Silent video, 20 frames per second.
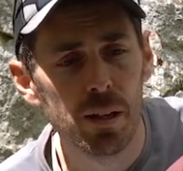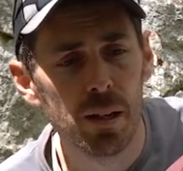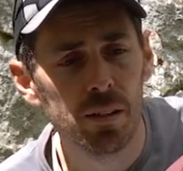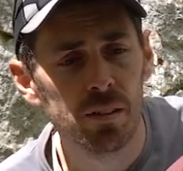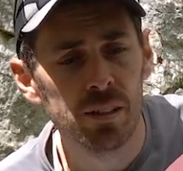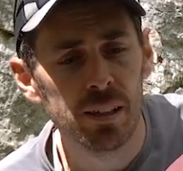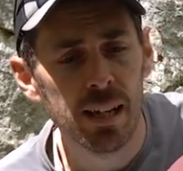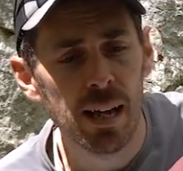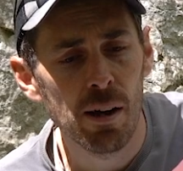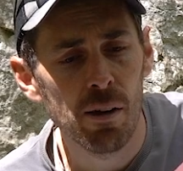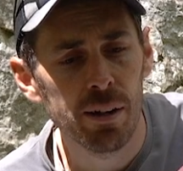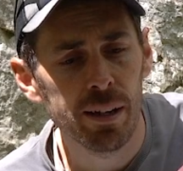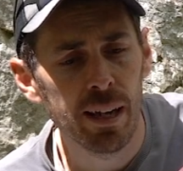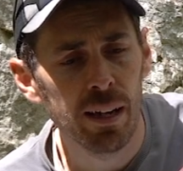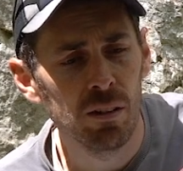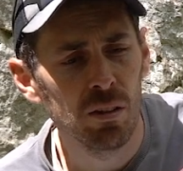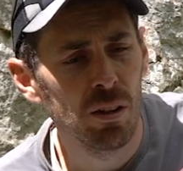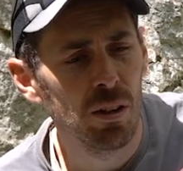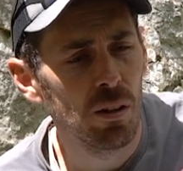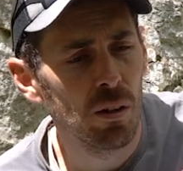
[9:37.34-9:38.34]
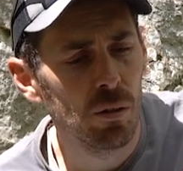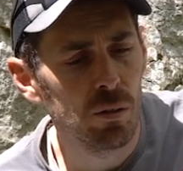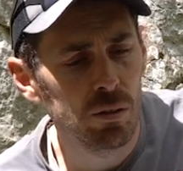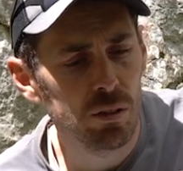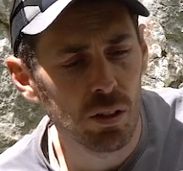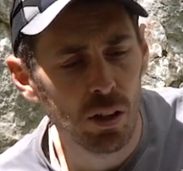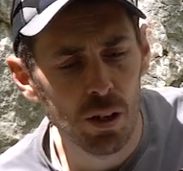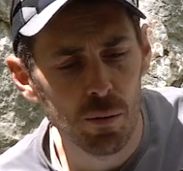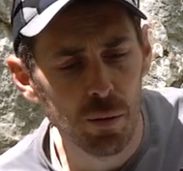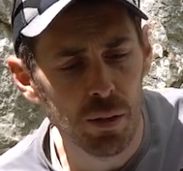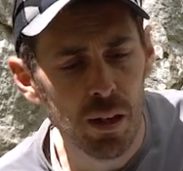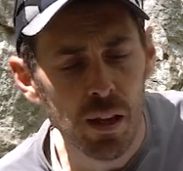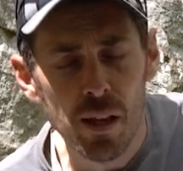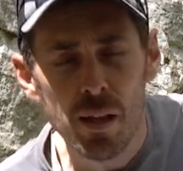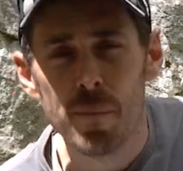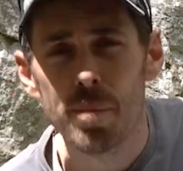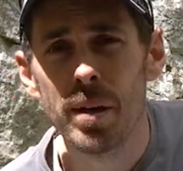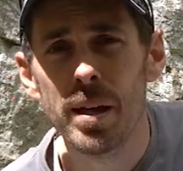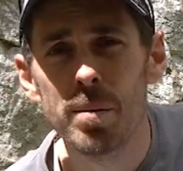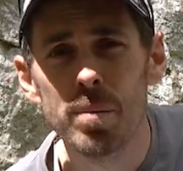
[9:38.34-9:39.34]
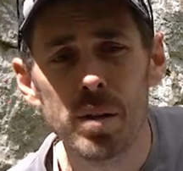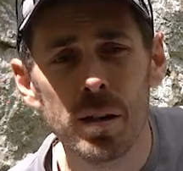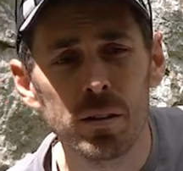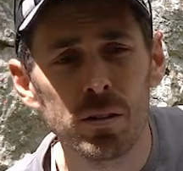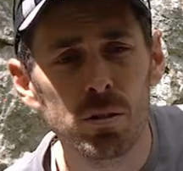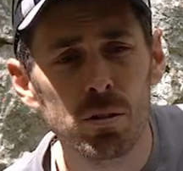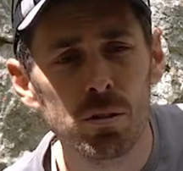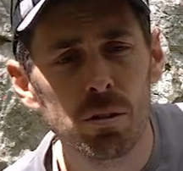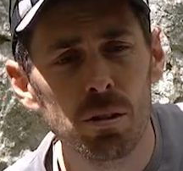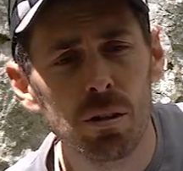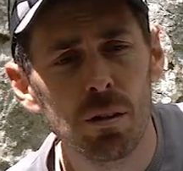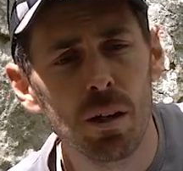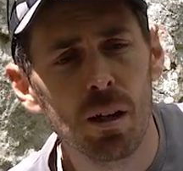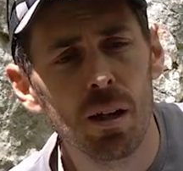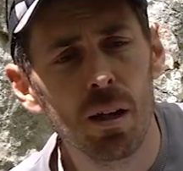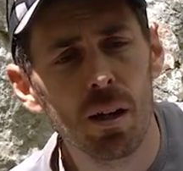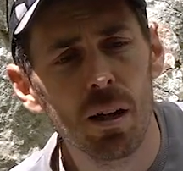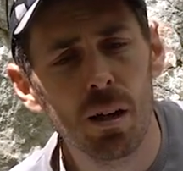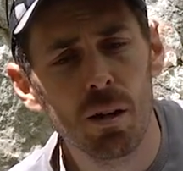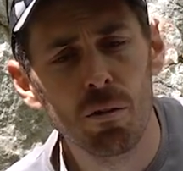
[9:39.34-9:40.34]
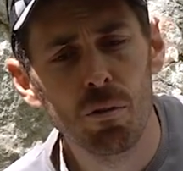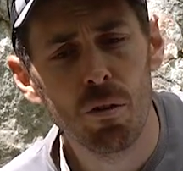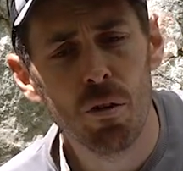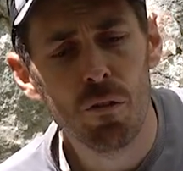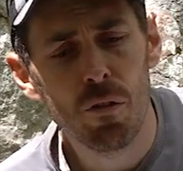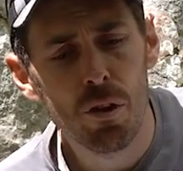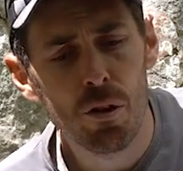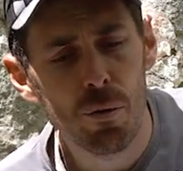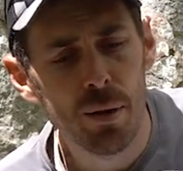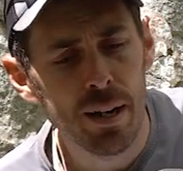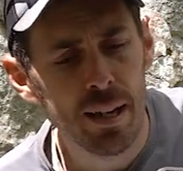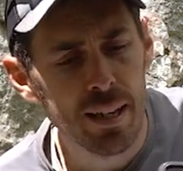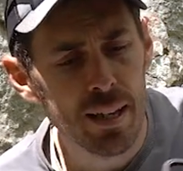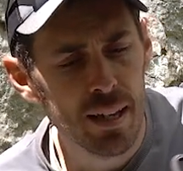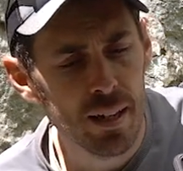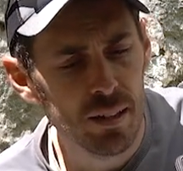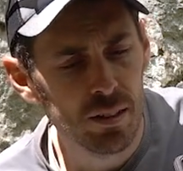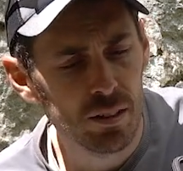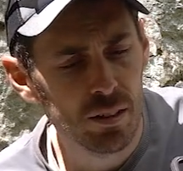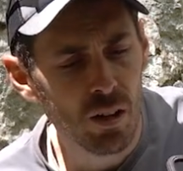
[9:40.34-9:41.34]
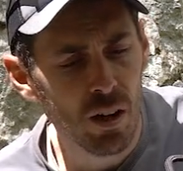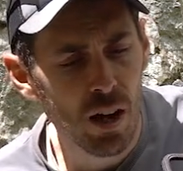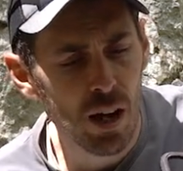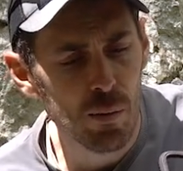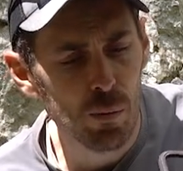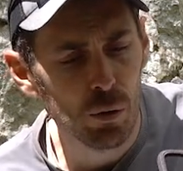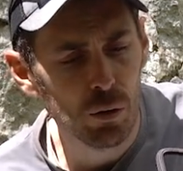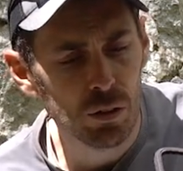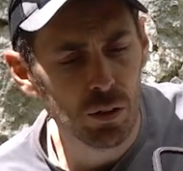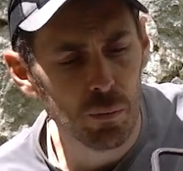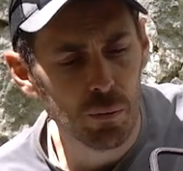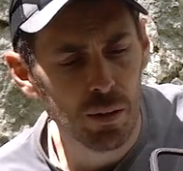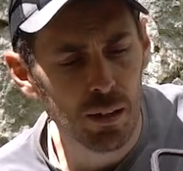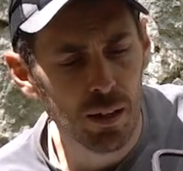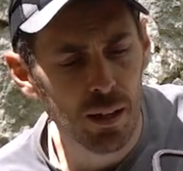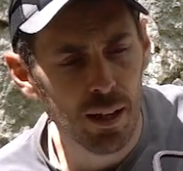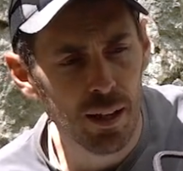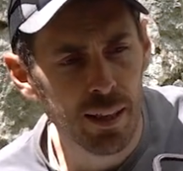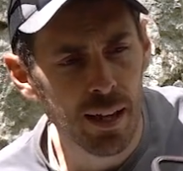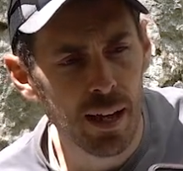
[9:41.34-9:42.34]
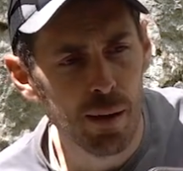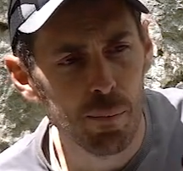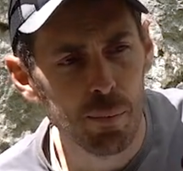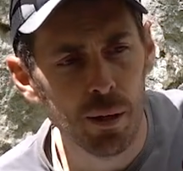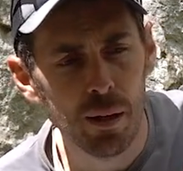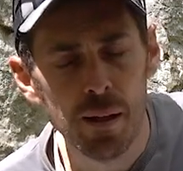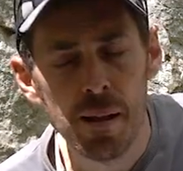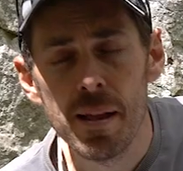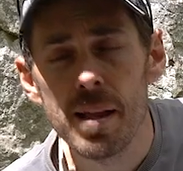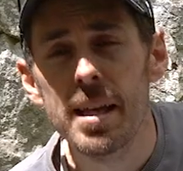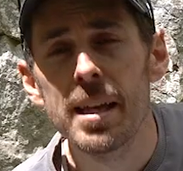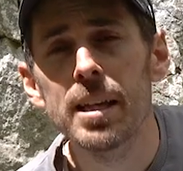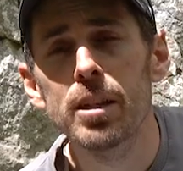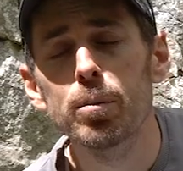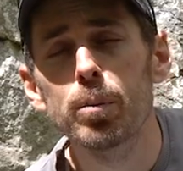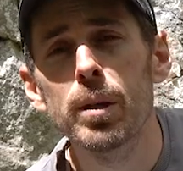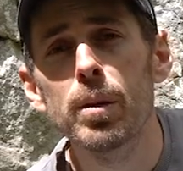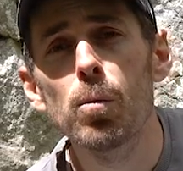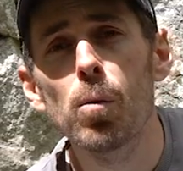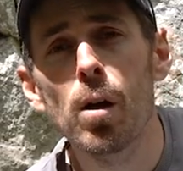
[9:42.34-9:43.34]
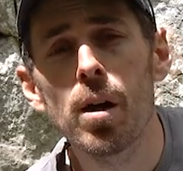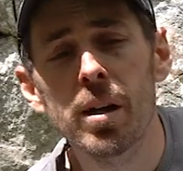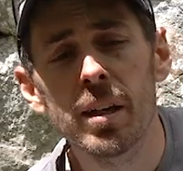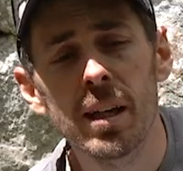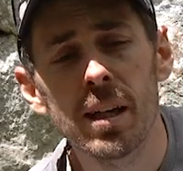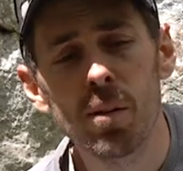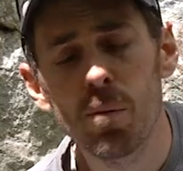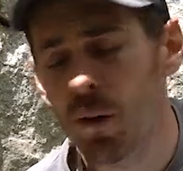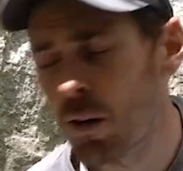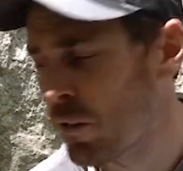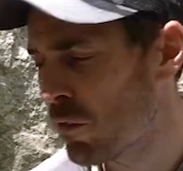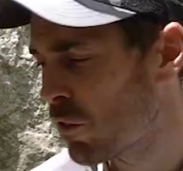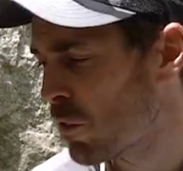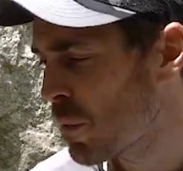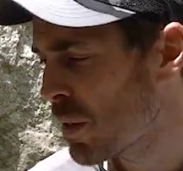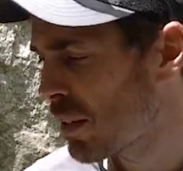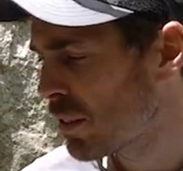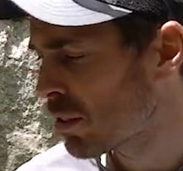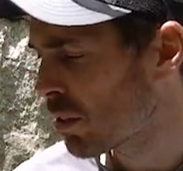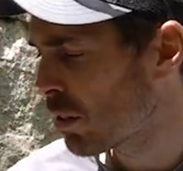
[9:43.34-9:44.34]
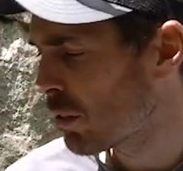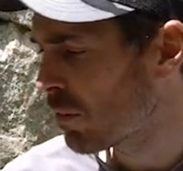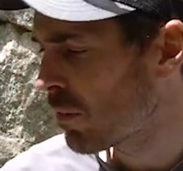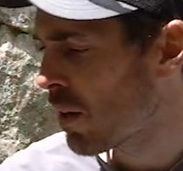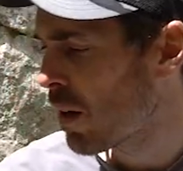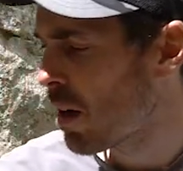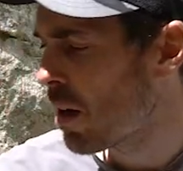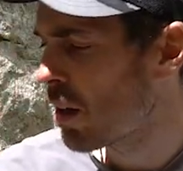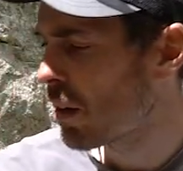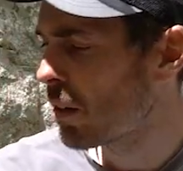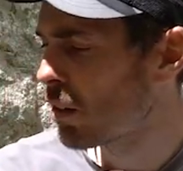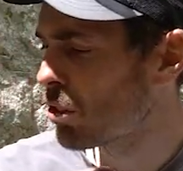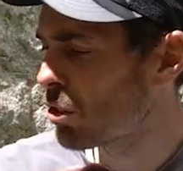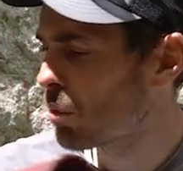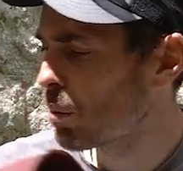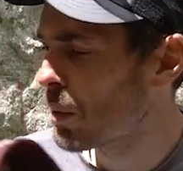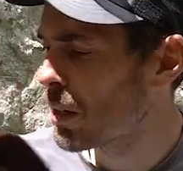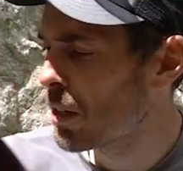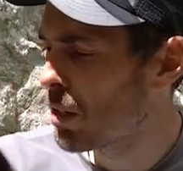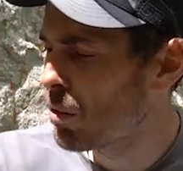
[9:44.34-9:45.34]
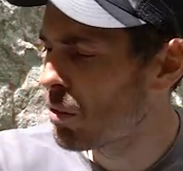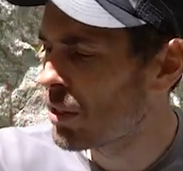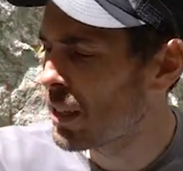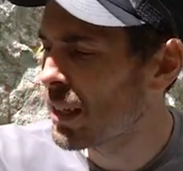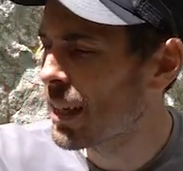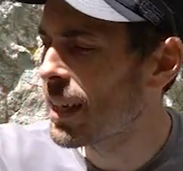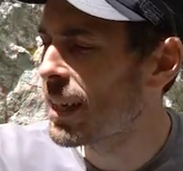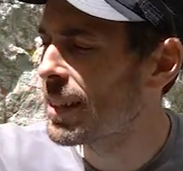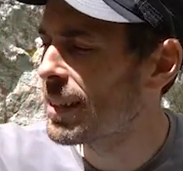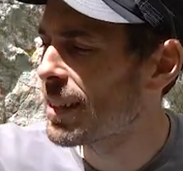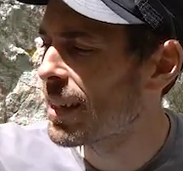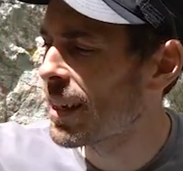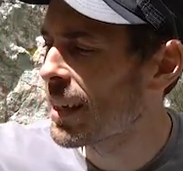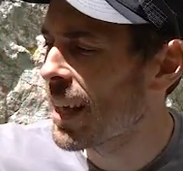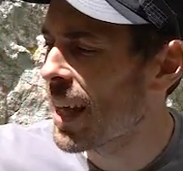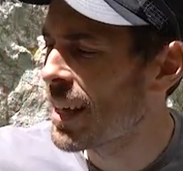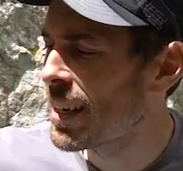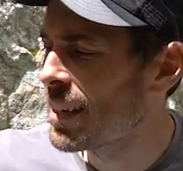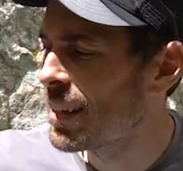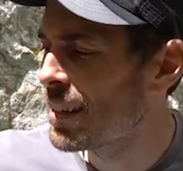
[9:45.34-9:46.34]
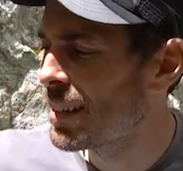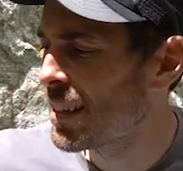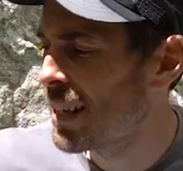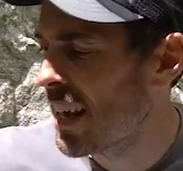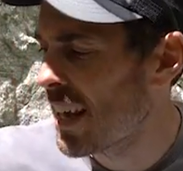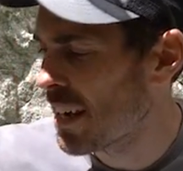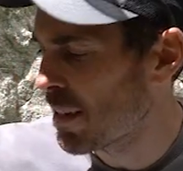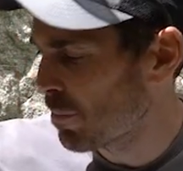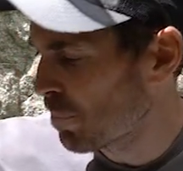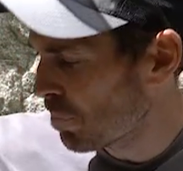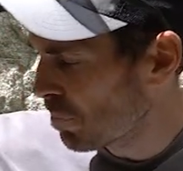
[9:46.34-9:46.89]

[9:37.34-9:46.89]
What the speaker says: see how I get on the long term, and maybe I'll do a review in a year's time or something like that. But it's been working well for me so far, and I shall be using it again today.